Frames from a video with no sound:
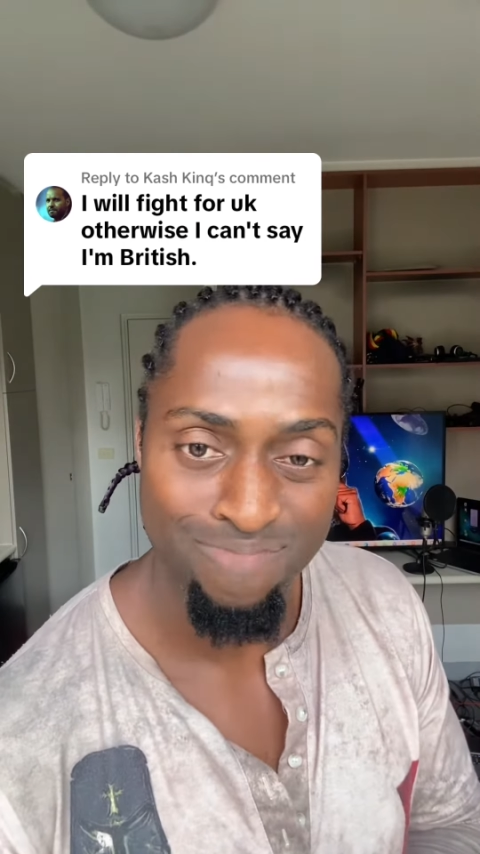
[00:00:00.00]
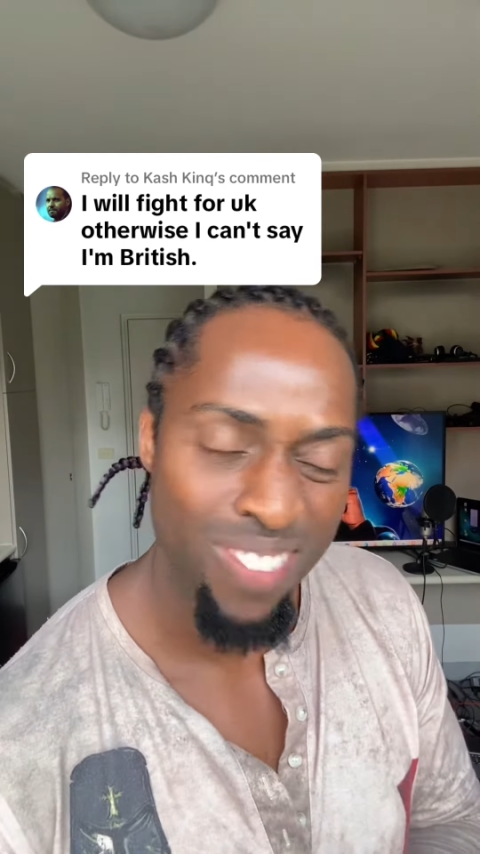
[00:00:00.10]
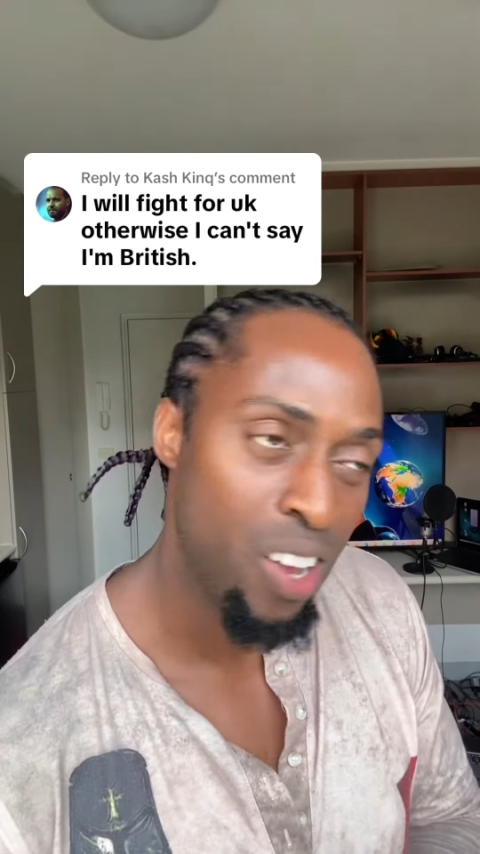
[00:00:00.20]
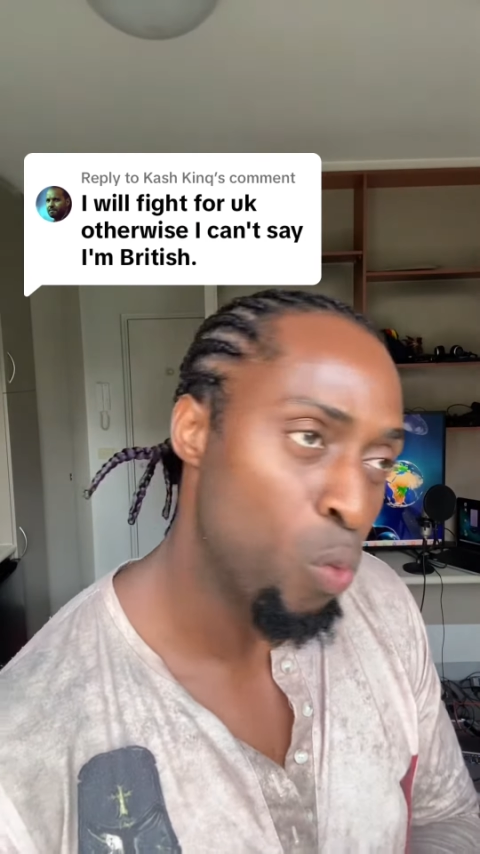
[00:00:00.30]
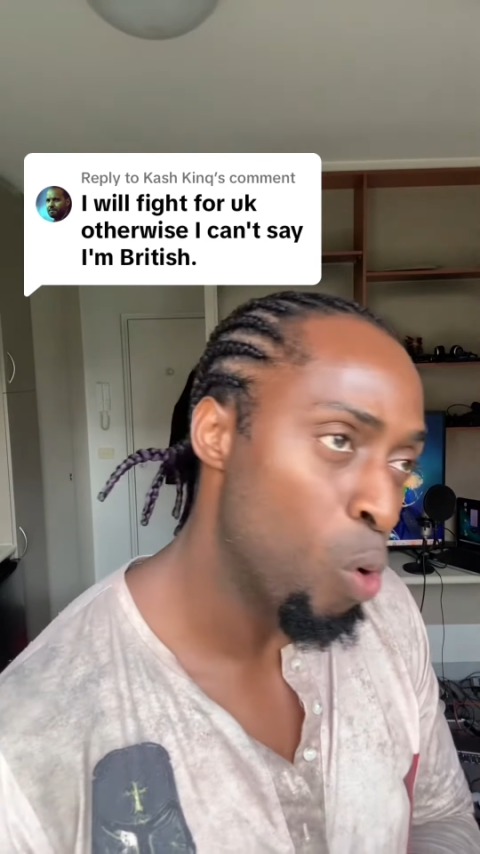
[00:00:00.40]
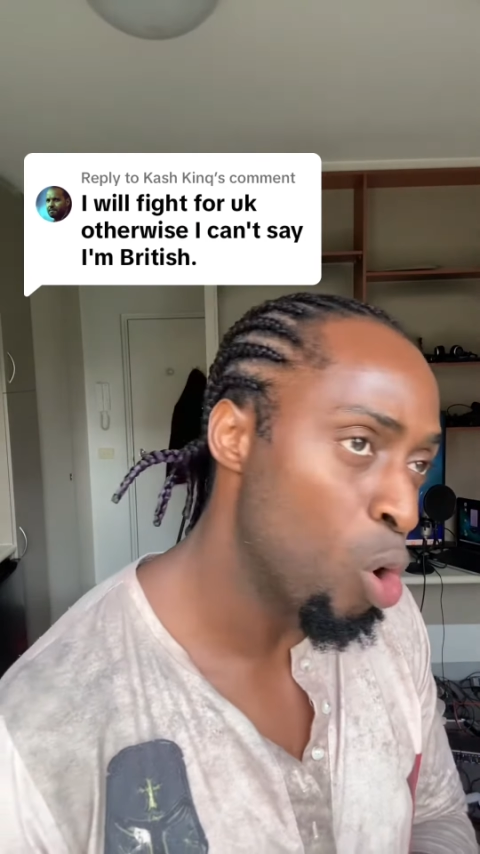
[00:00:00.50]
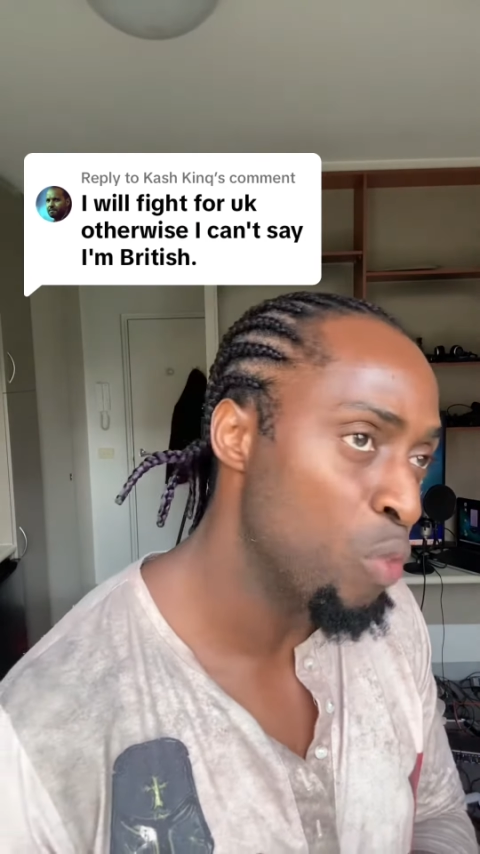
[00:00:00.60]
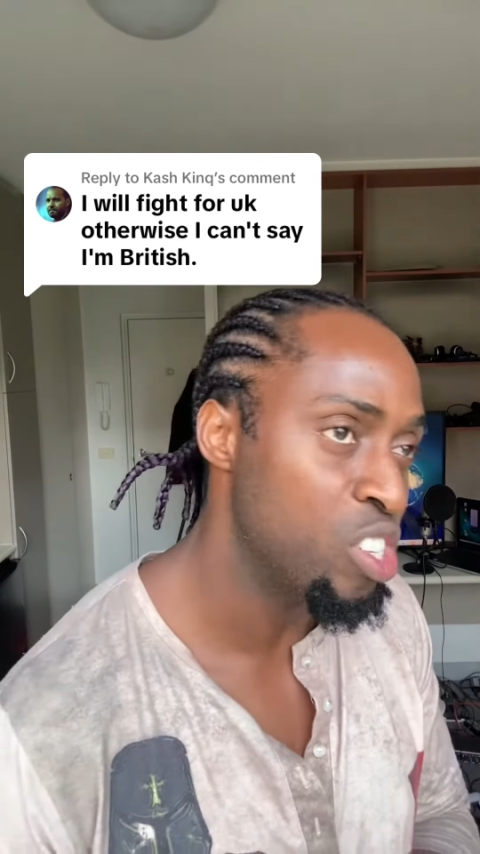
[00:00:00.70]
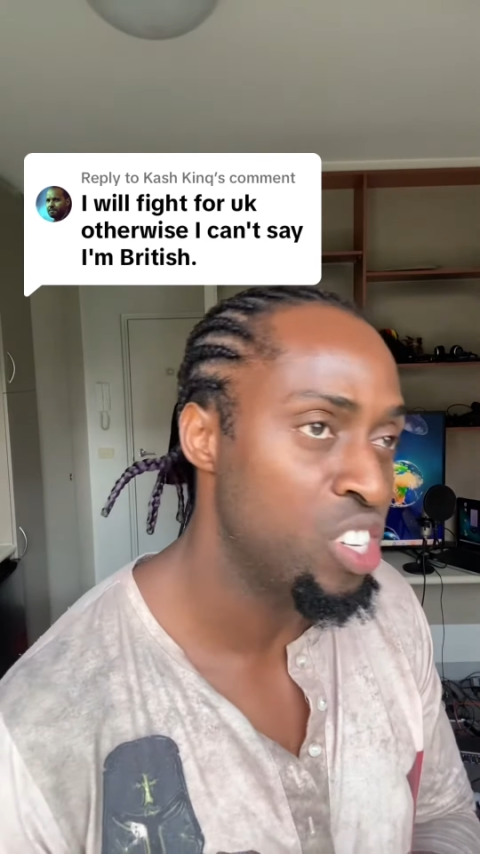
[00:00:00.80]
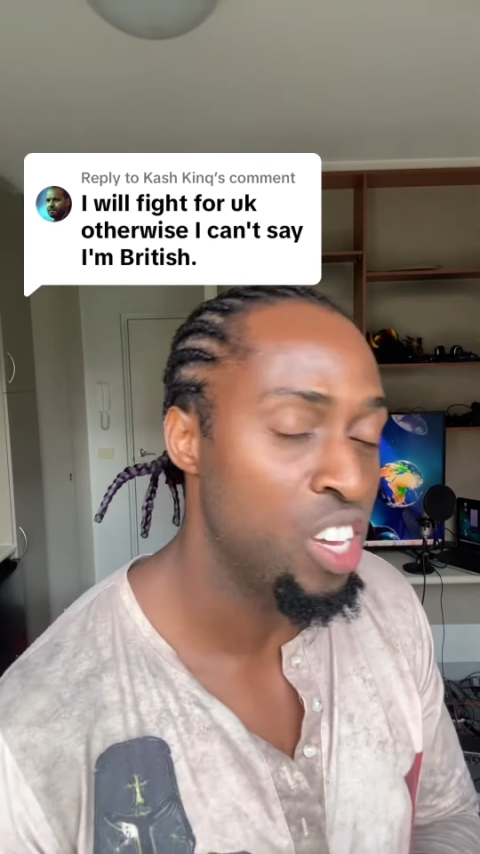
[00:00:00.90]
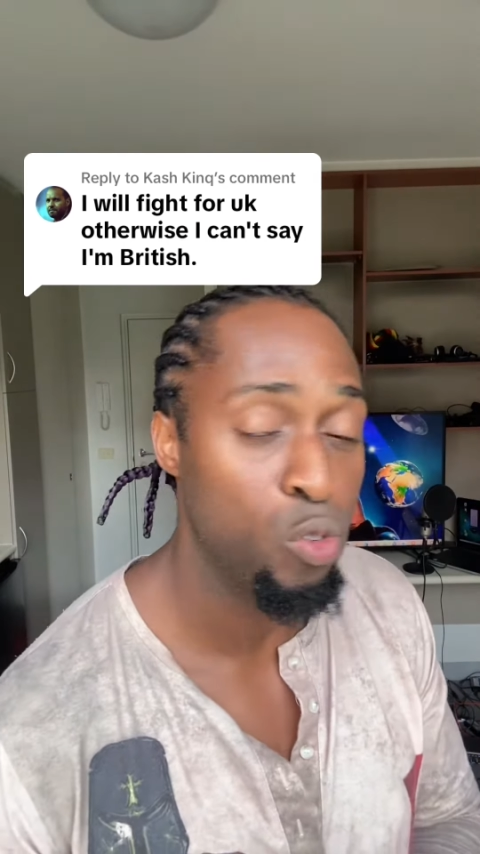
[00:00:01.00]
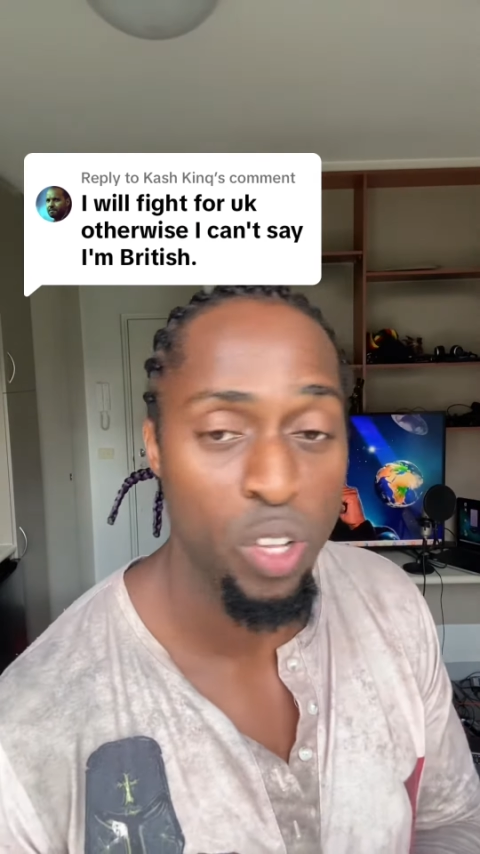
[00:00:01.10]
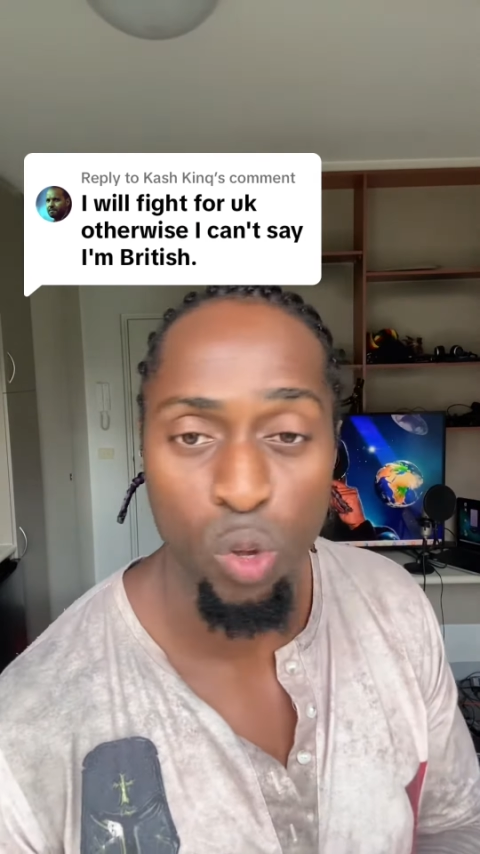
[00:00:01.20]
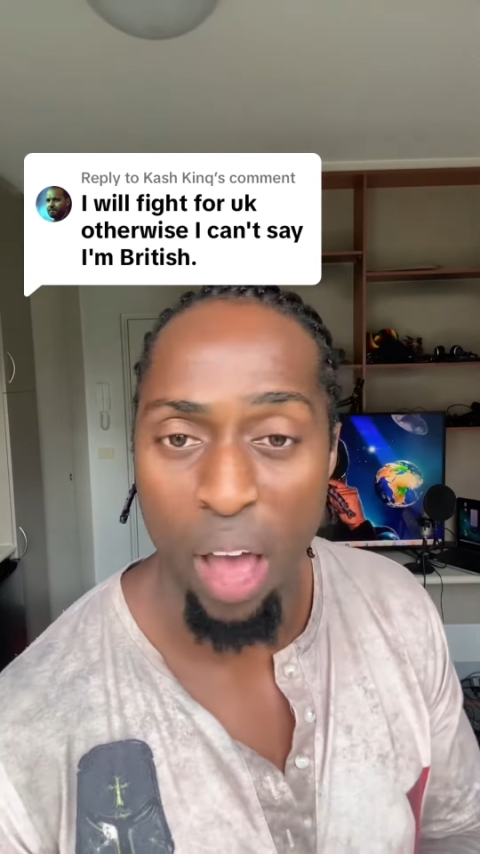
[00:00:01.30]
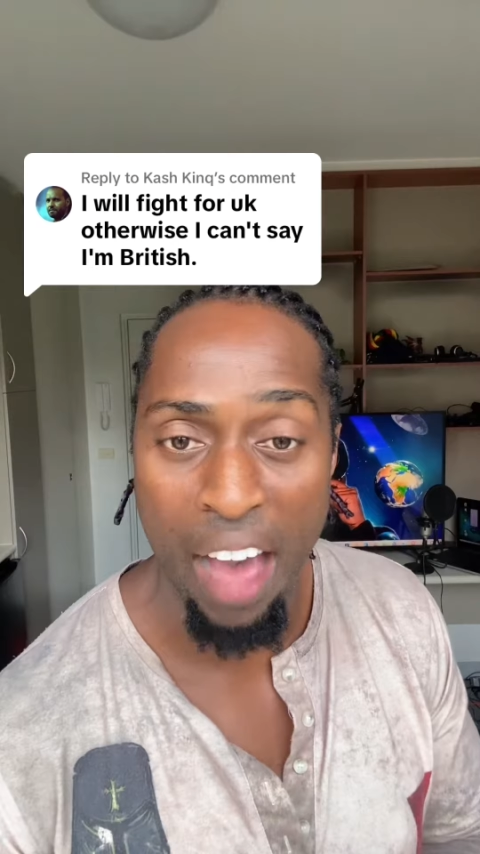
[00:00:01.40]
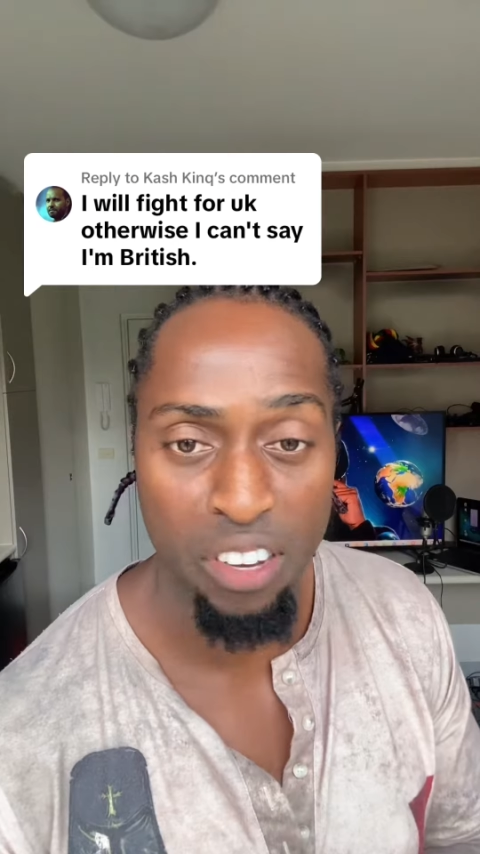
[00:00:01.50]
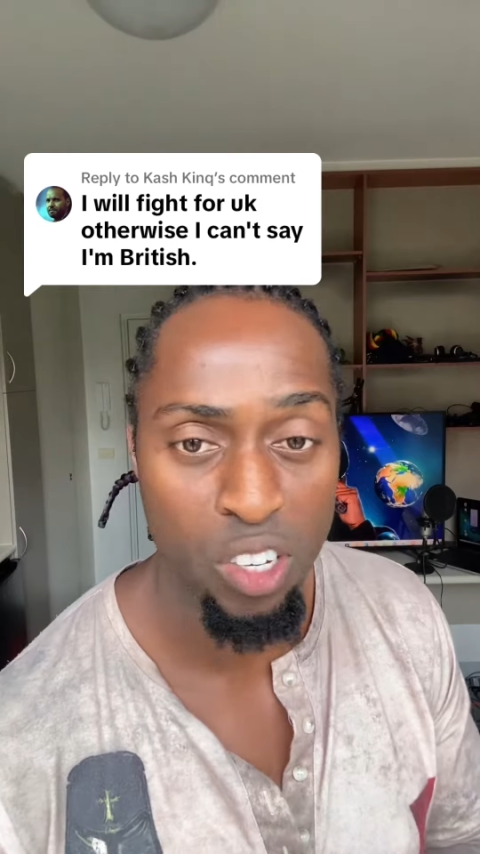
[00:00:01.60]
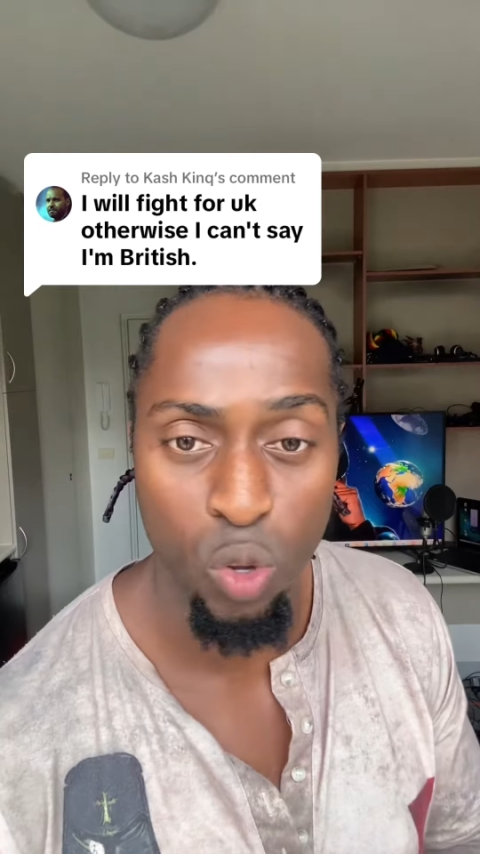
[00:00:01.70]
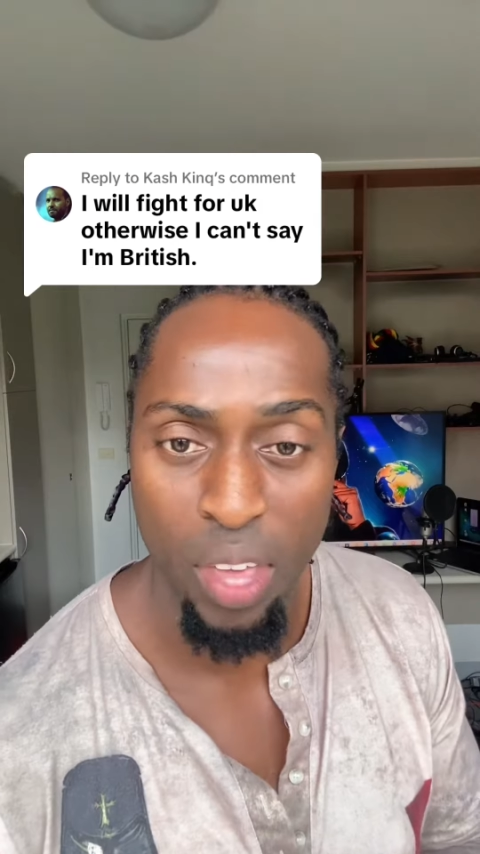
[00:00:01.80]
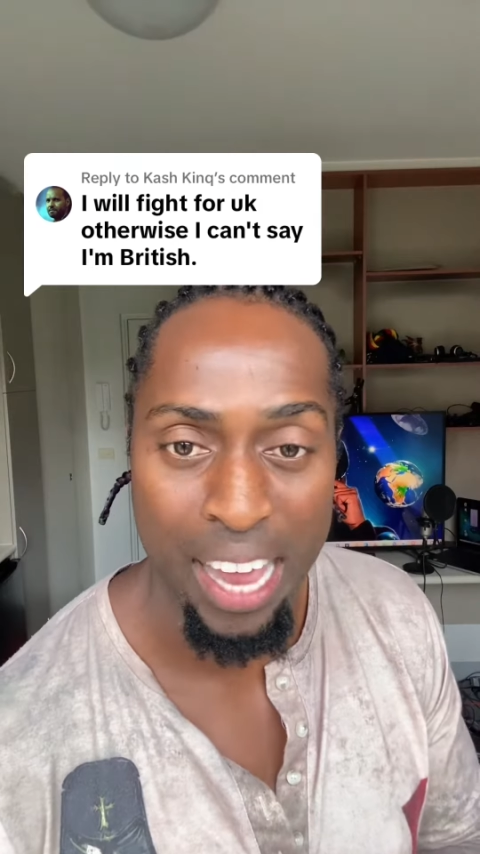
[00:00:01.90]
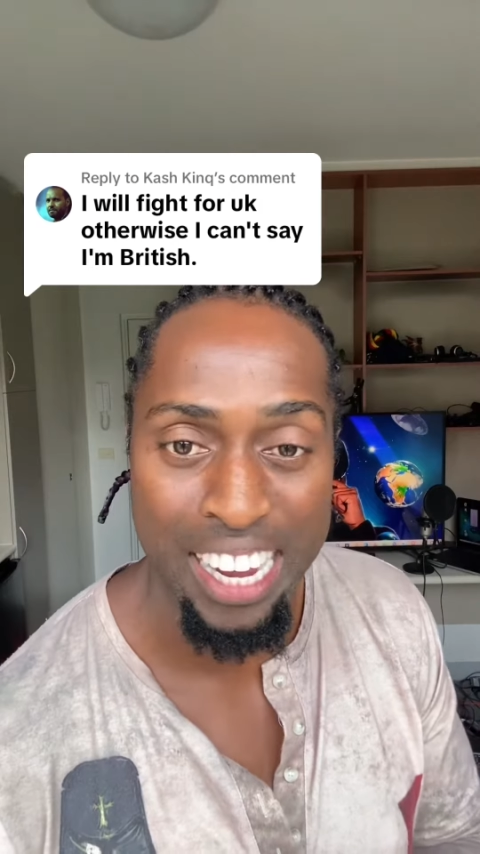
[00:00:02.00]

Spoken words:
in a war overseas, well, you have to do that.